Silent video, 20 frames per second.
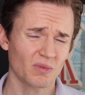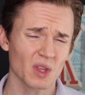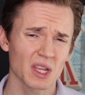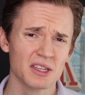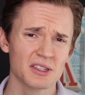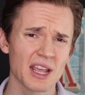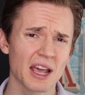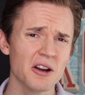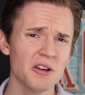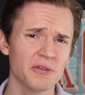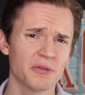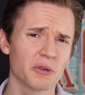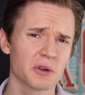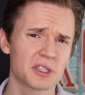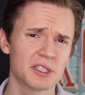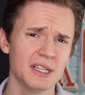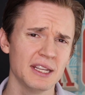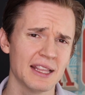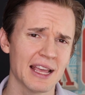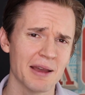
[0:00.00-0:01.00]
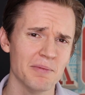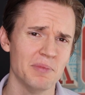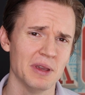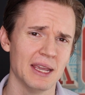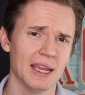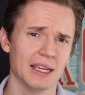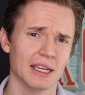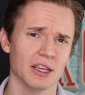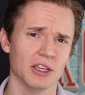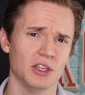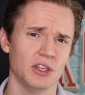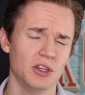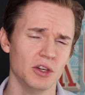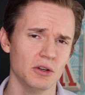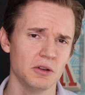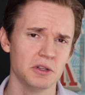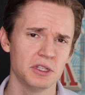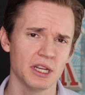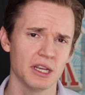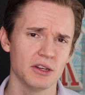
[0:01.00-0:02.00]
So I don't foresee that being a
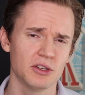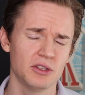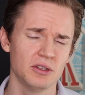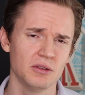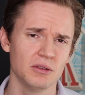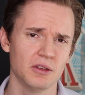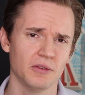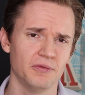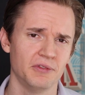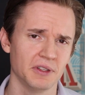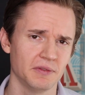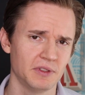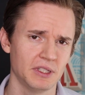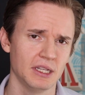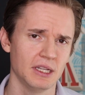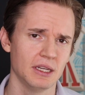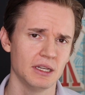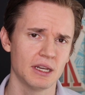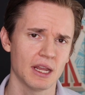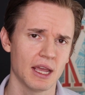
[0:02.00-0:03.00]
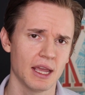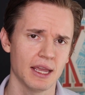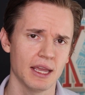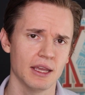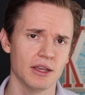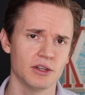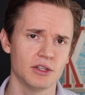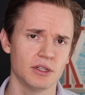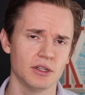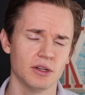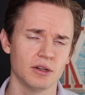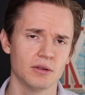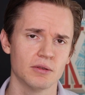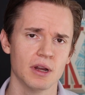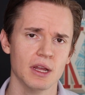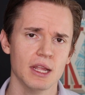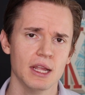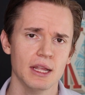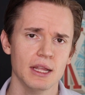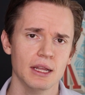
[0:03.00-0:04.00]
huge issue, the 15-day
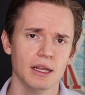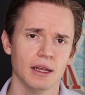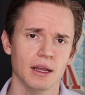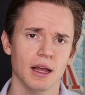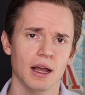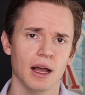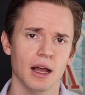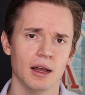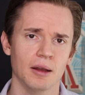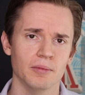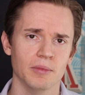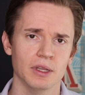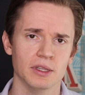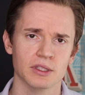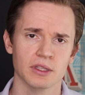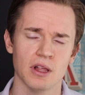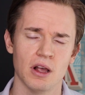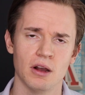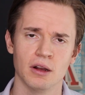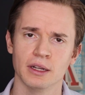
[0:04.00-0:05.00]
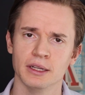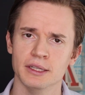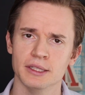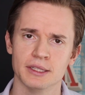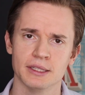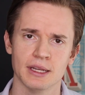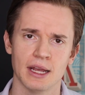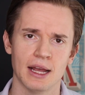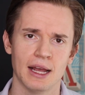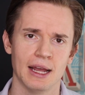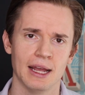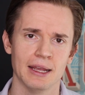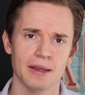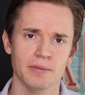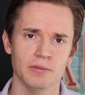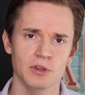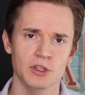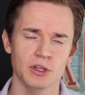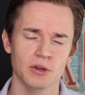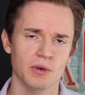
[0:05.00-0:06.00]
issue, as long as
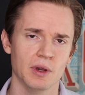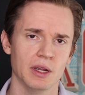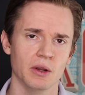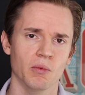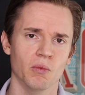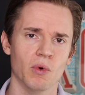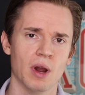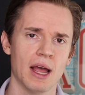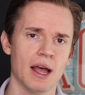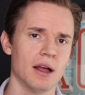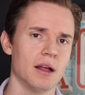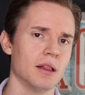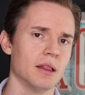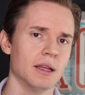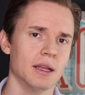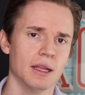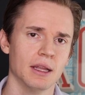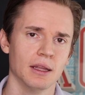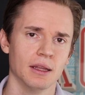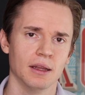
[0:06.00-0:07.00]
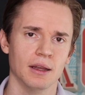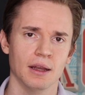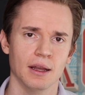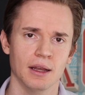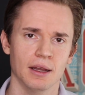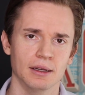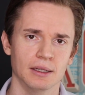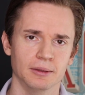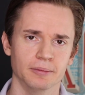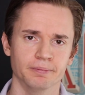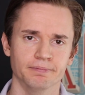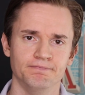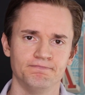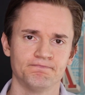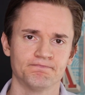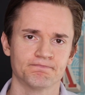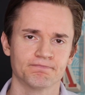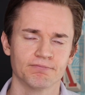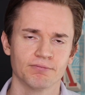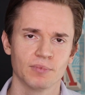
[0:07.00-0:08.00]
I'm doing well.
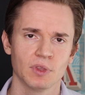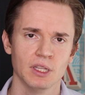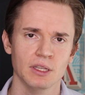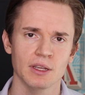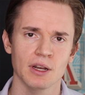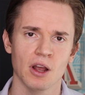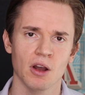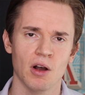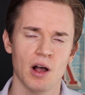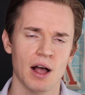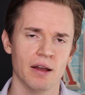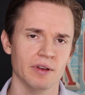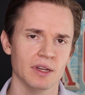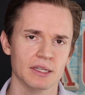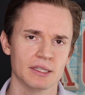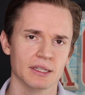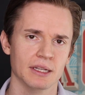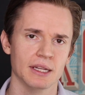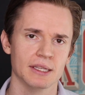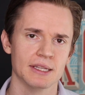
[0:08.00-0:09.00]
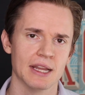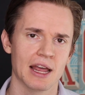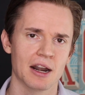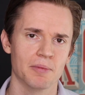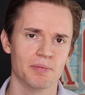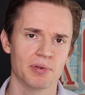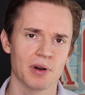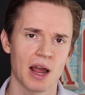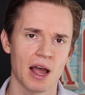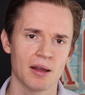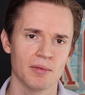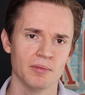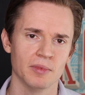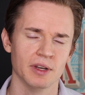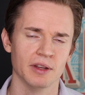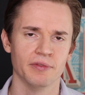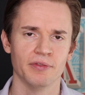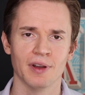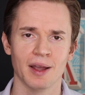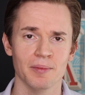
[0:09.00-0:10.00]
Obviously it's not a problem,
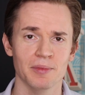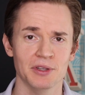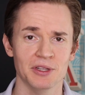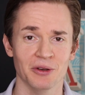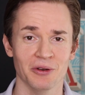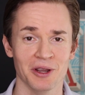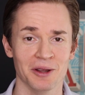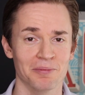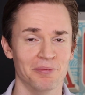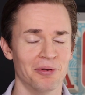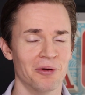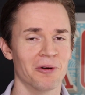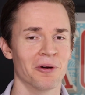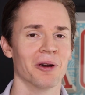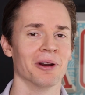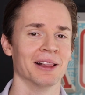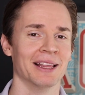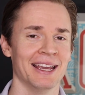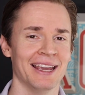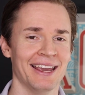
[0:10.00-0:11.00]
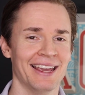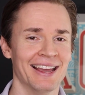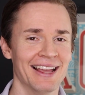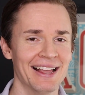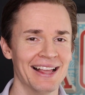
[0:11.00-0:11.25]
and if I'm doing poorly,